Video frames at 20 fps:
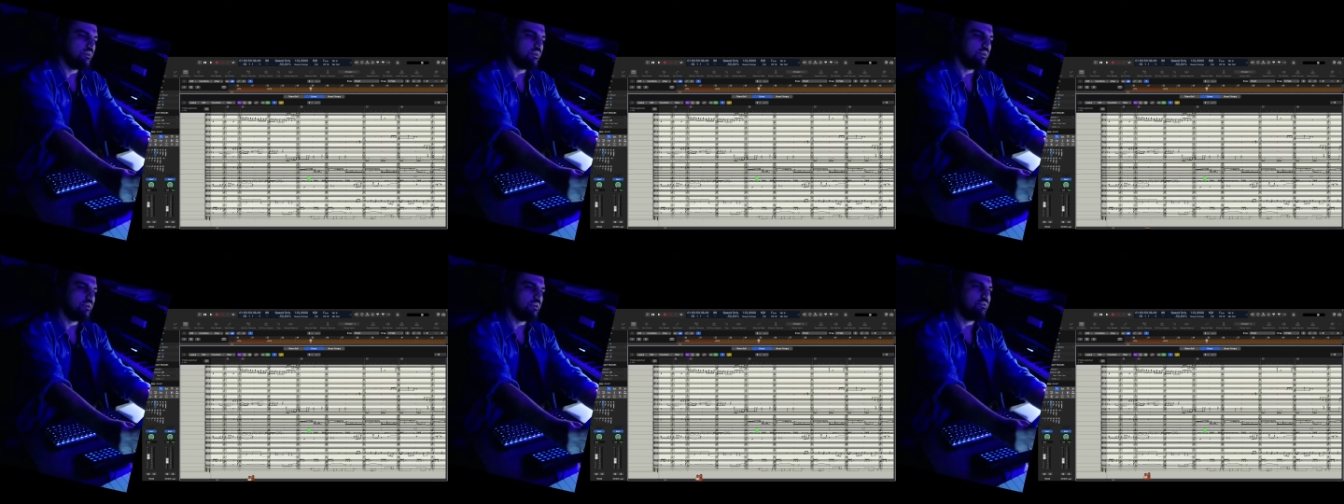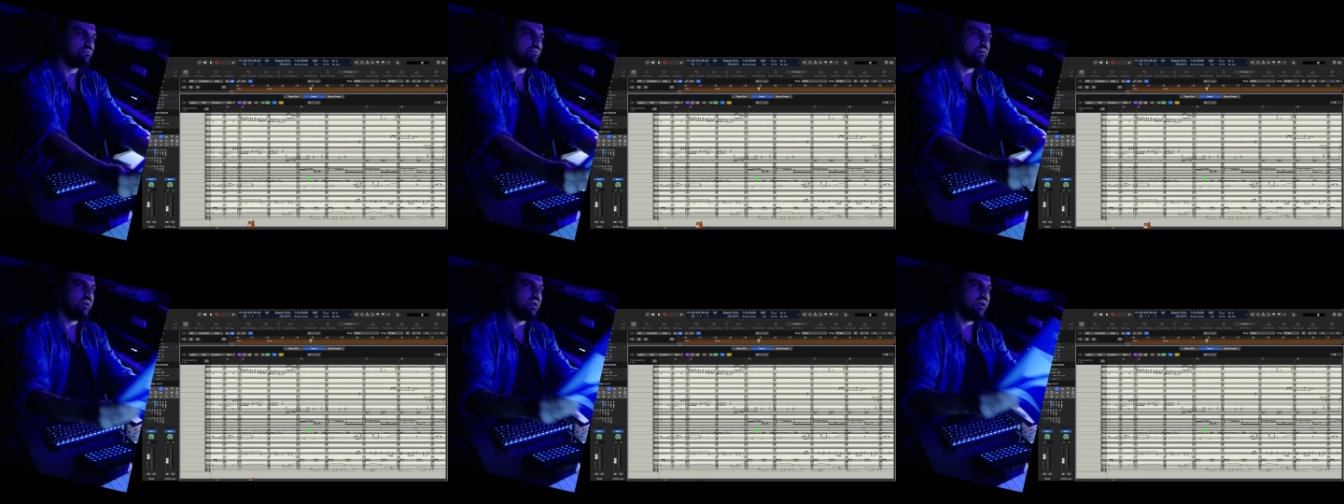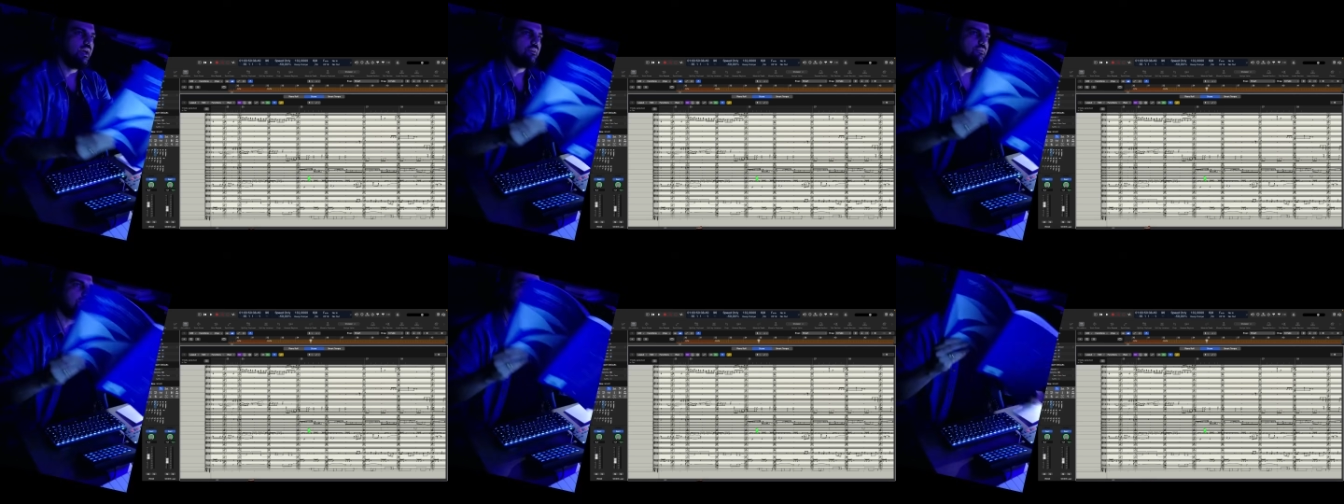If I
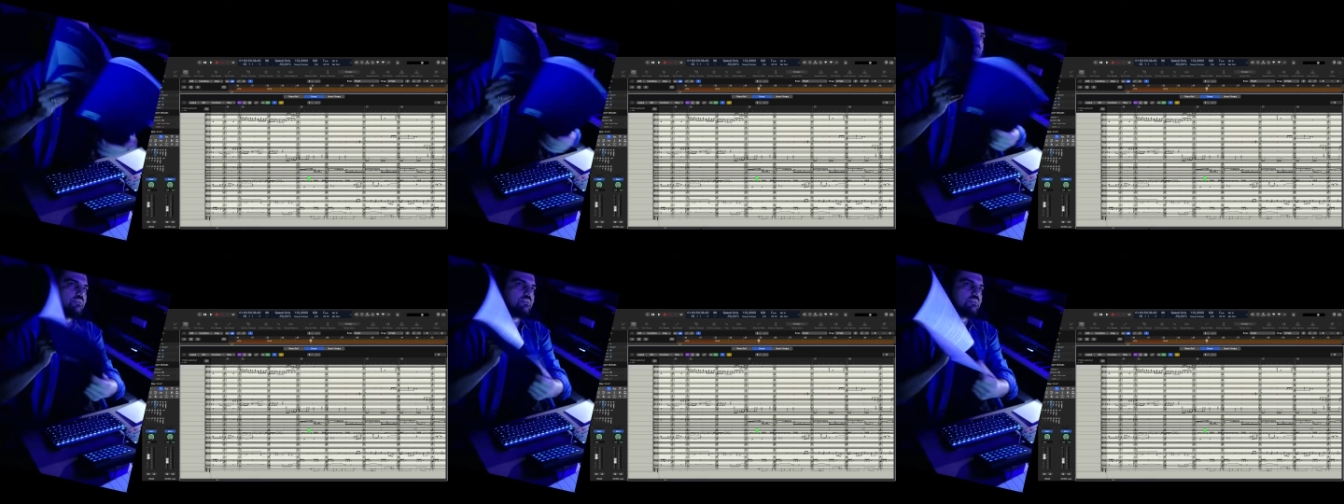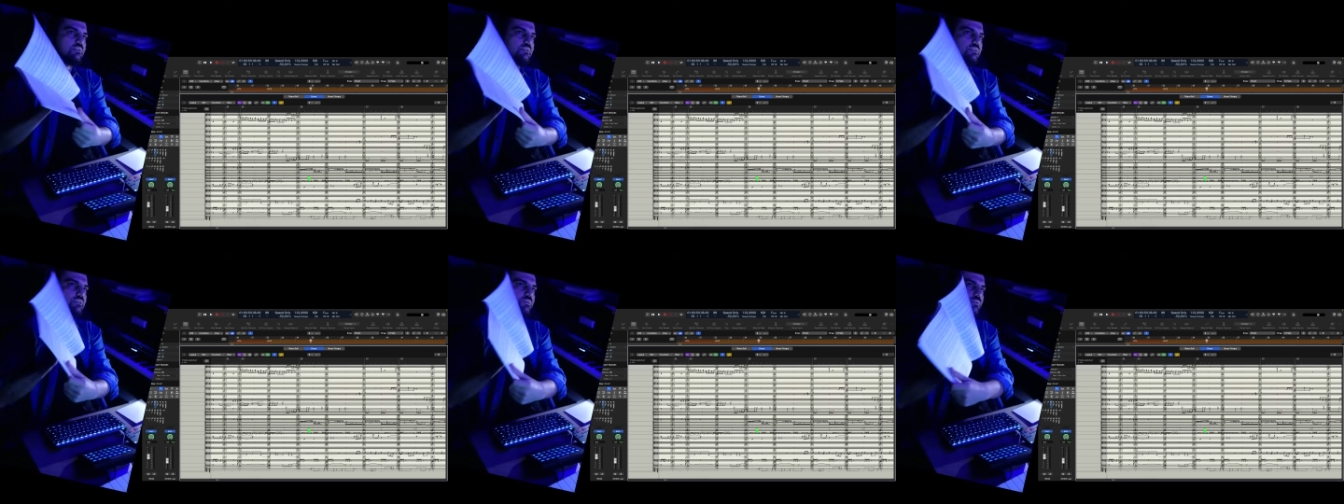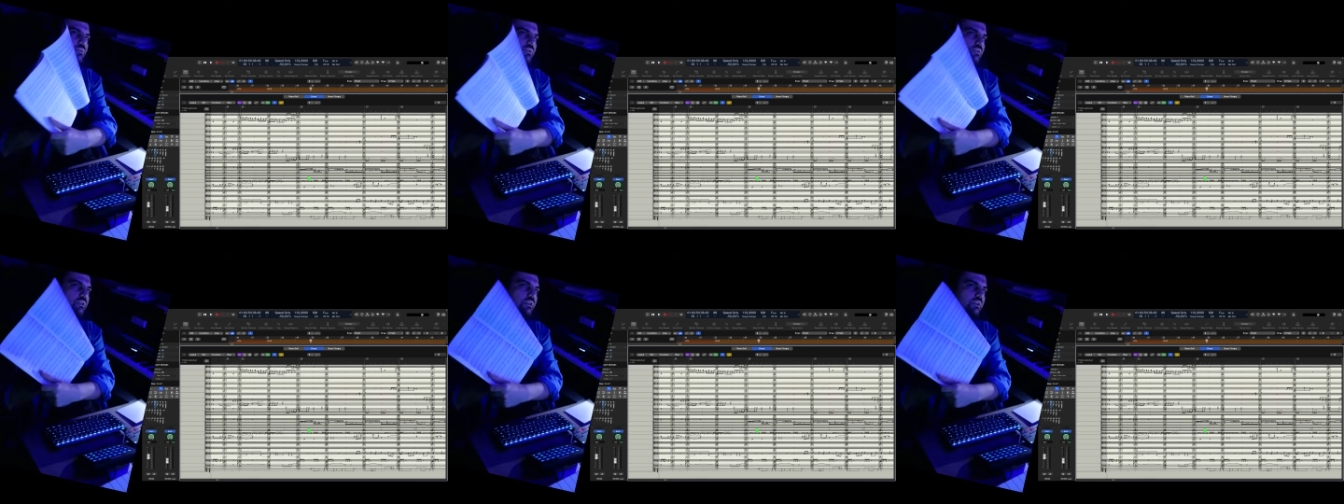have this
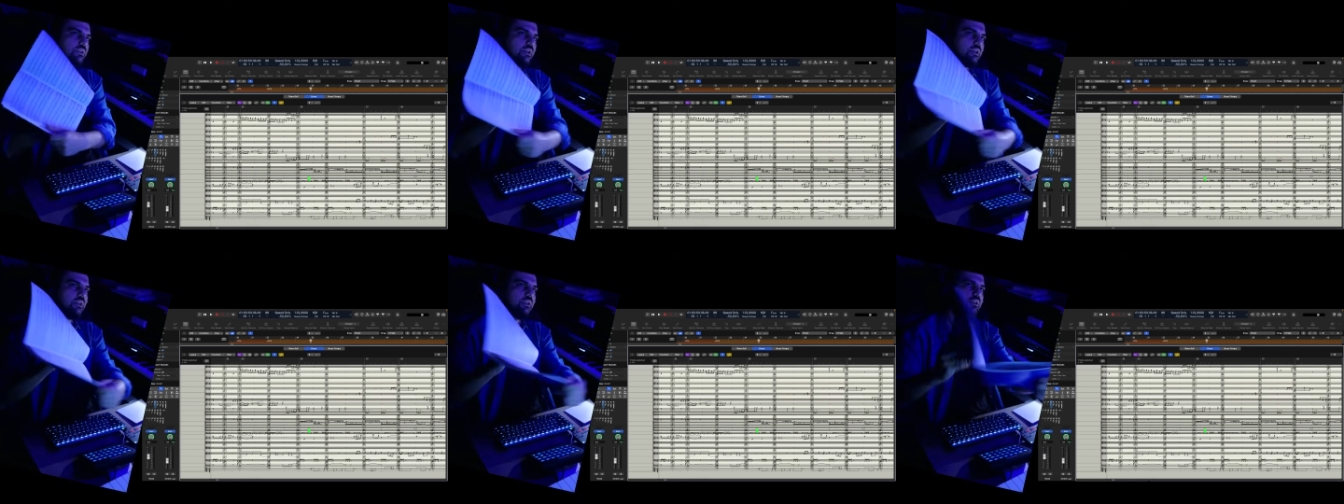broken here